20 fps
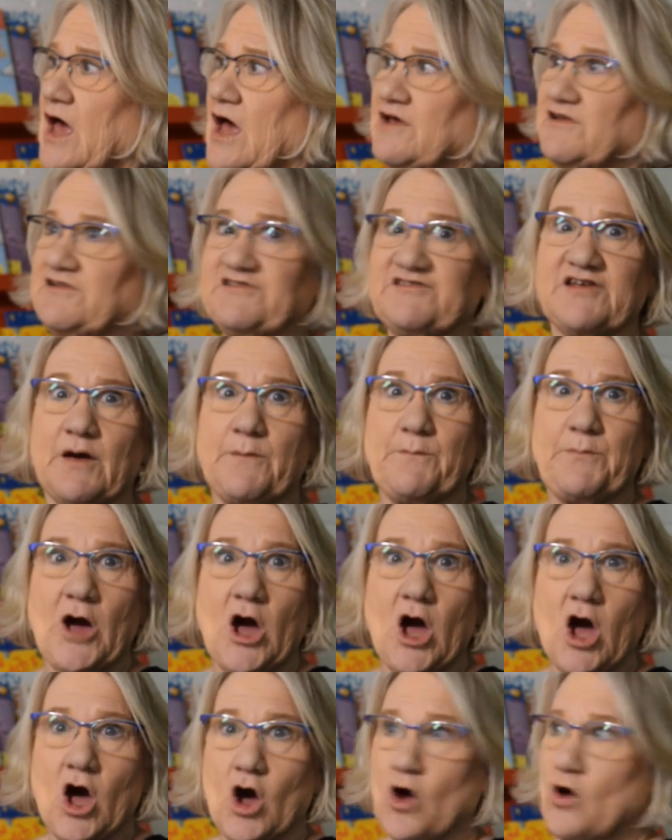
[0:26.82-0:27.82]

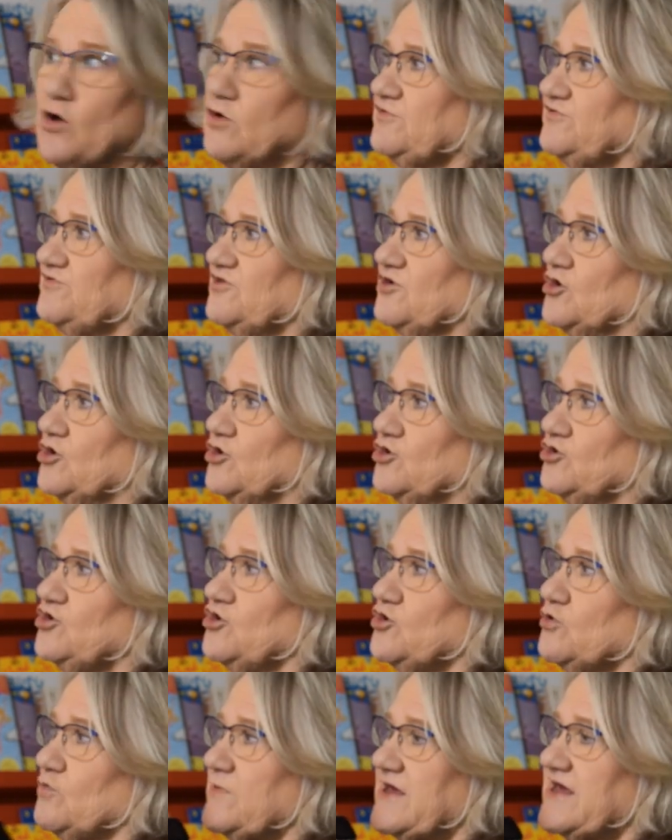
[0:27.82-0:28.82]
Suppose
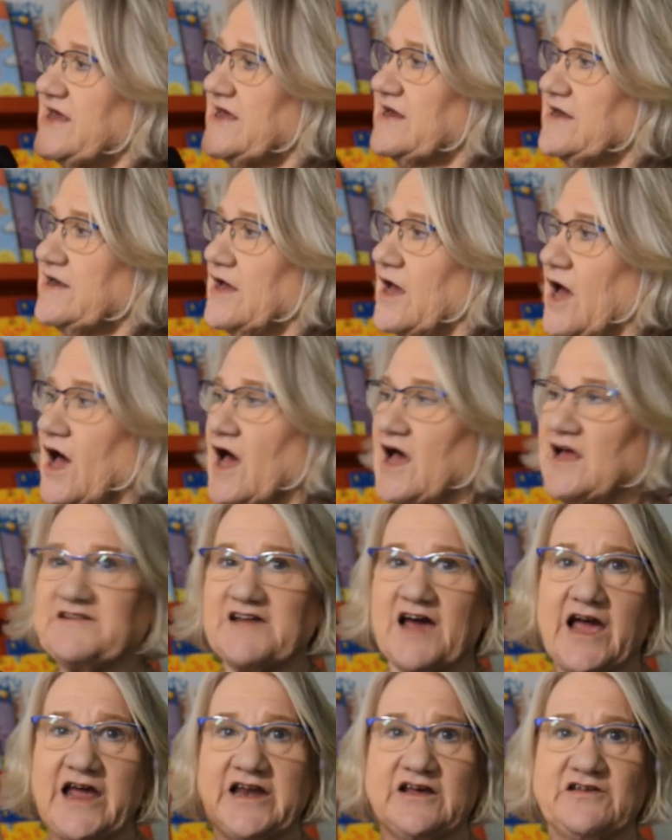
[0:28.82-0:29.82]
You Meet a
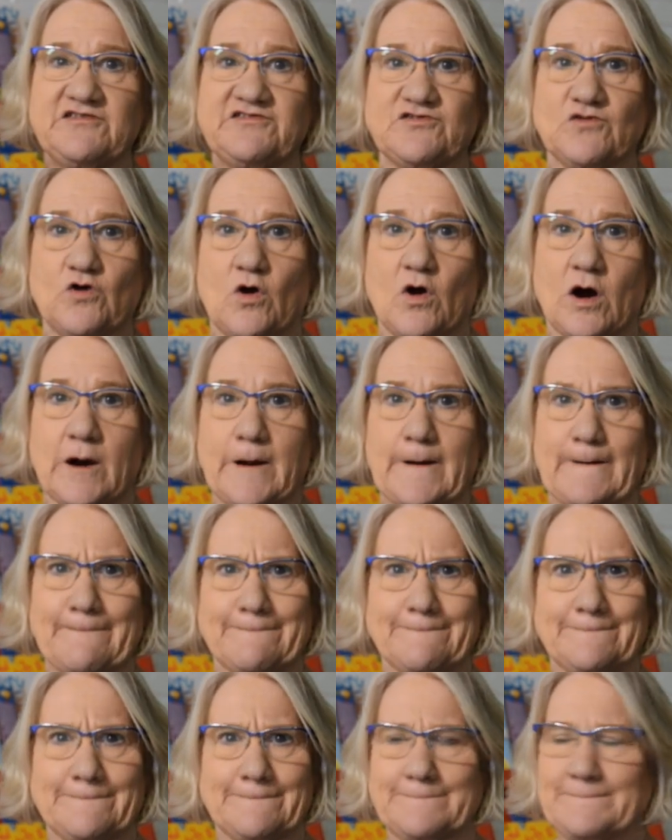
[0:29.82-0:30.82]
Dinosaur.
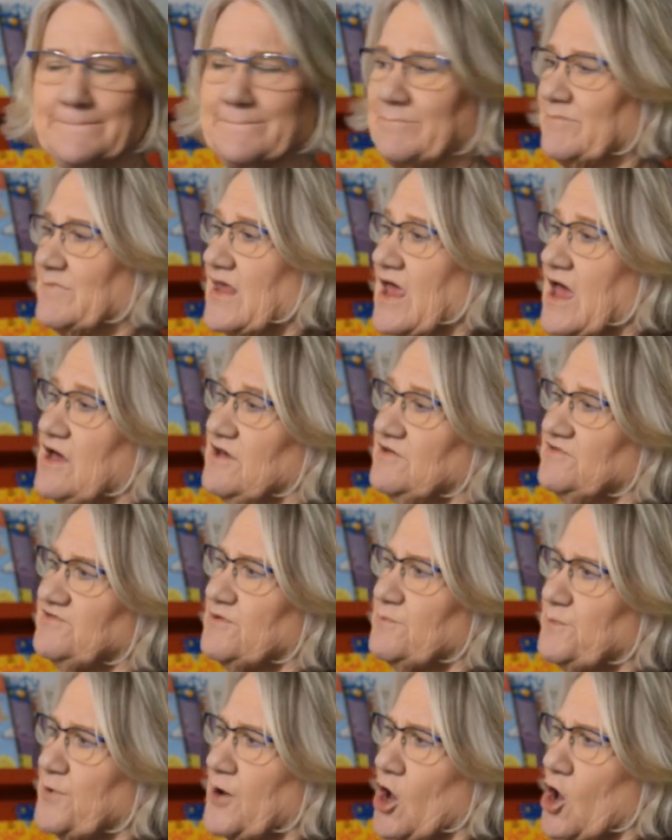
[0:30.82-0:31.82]

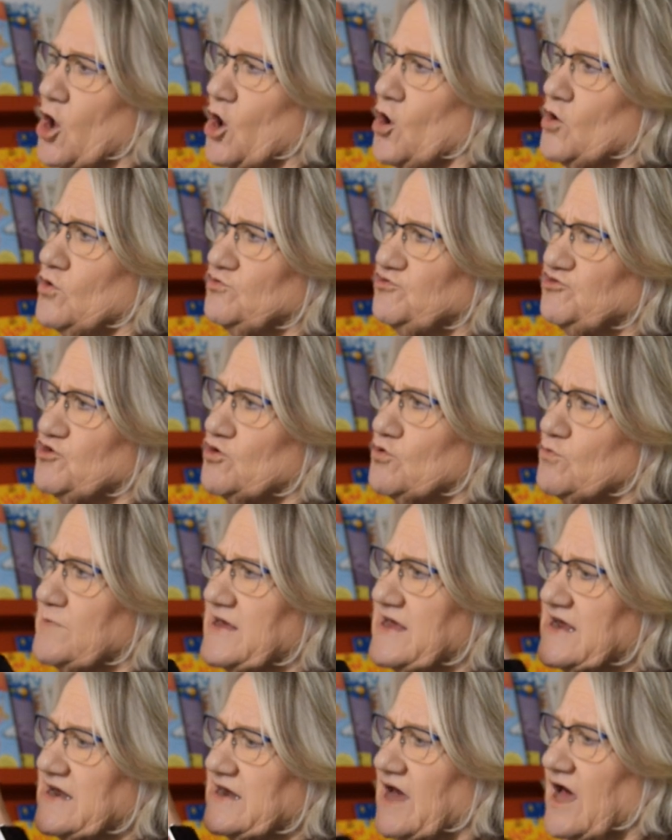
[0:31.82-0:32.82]
Suppose you
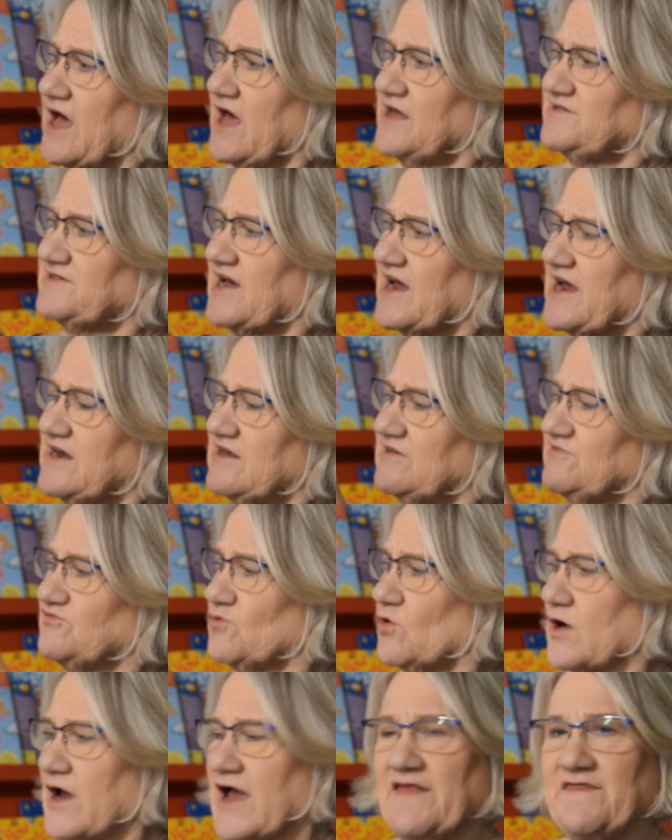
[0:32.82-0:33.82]
meet a
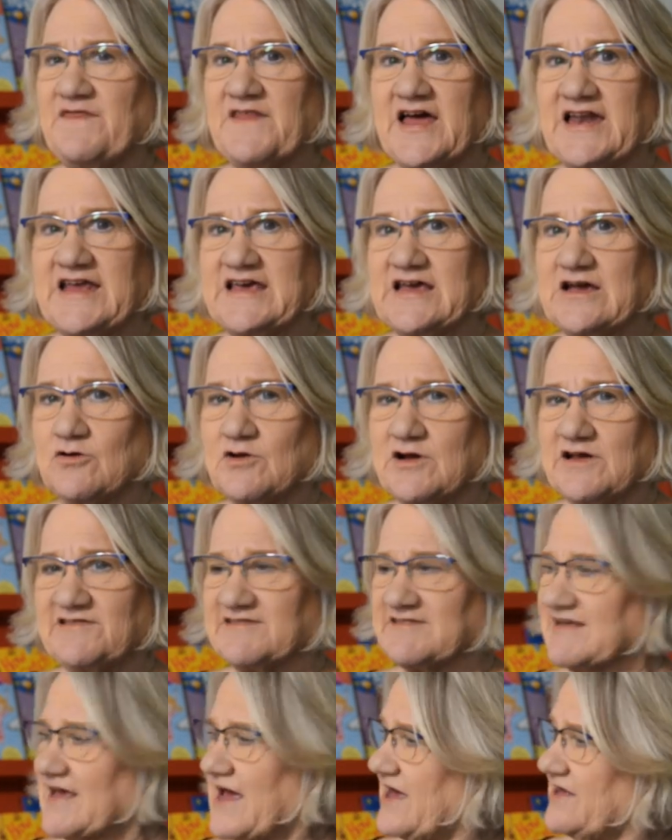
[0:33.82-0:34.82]
dinosaur. And then here it
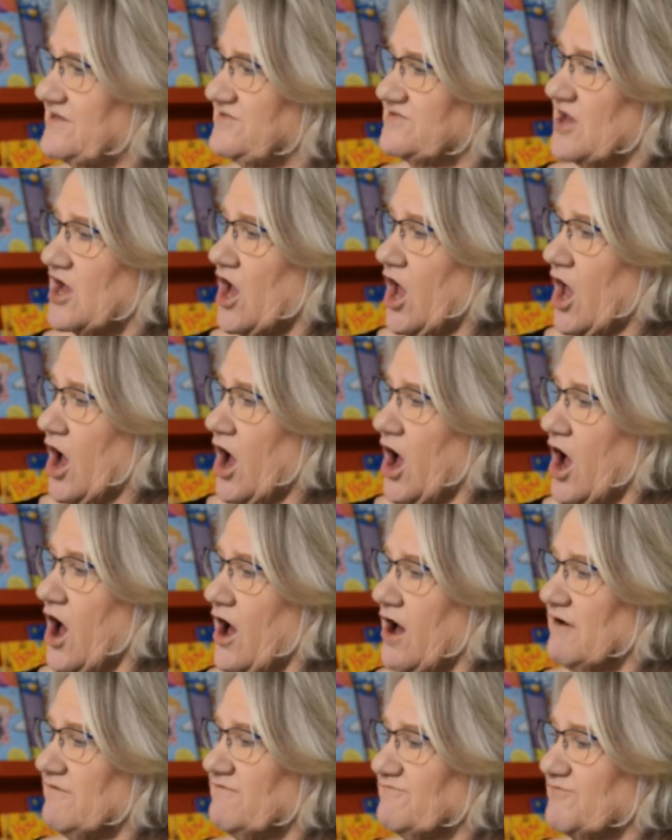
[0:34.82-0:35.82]
says,
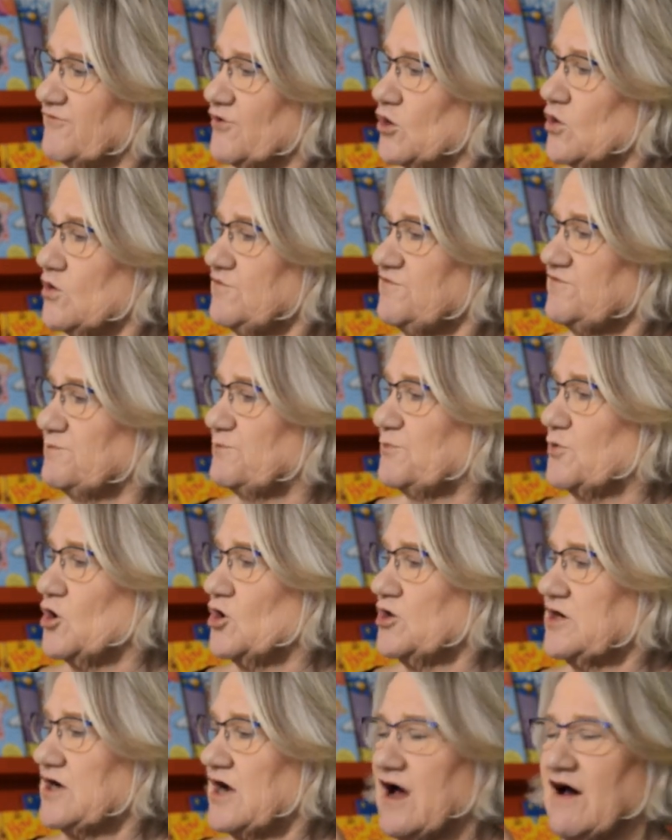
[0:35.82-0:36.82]
a first
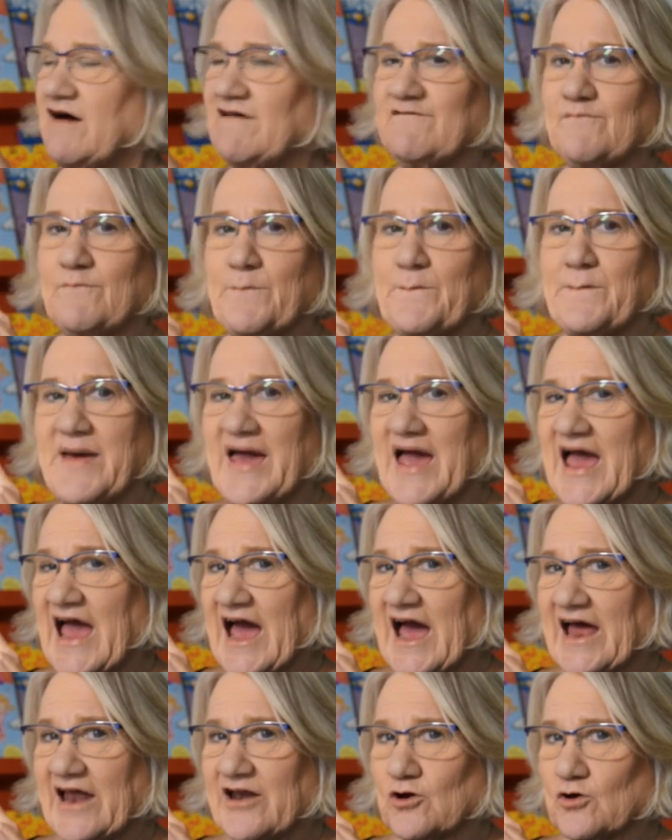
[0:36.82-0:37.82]
book of
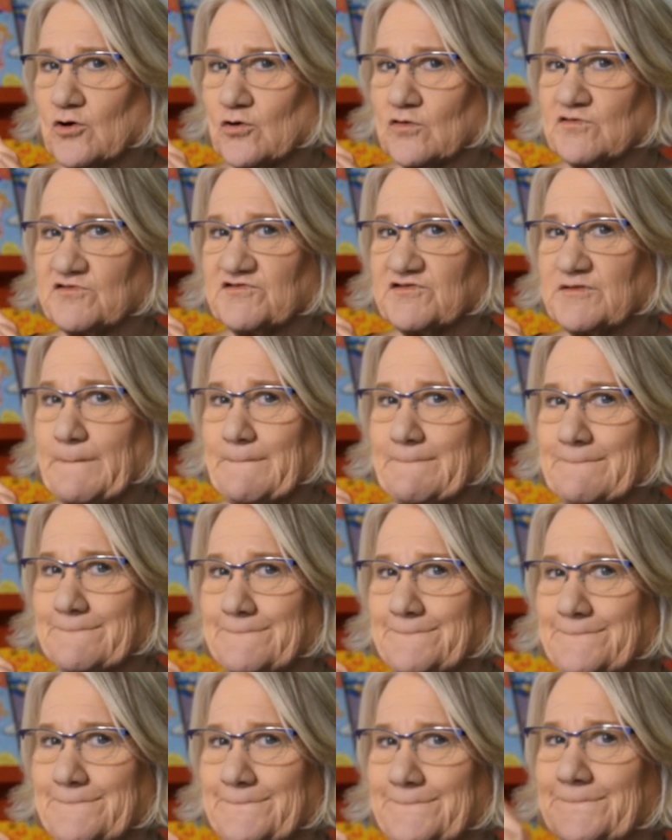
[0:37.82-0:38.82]
manners.
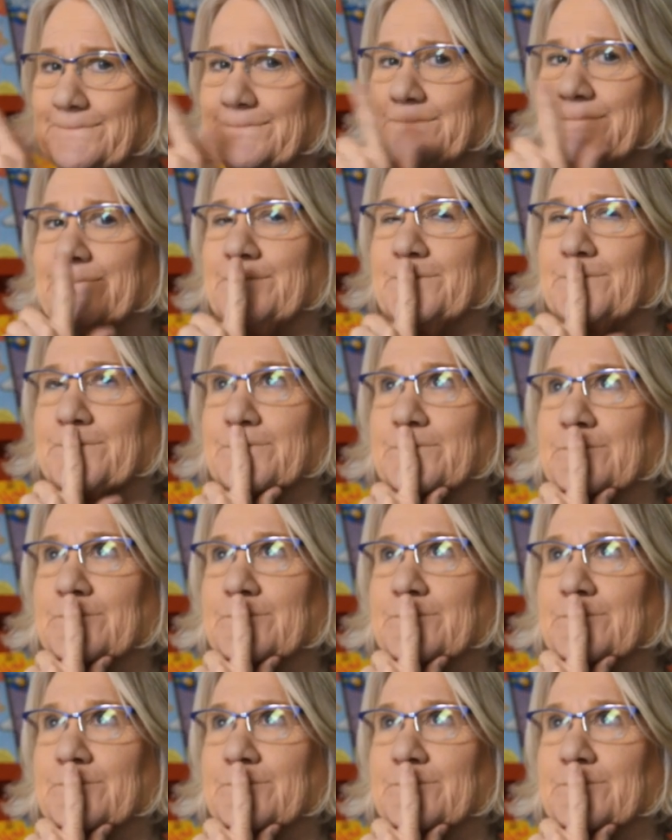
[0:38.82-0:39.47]
Hmm,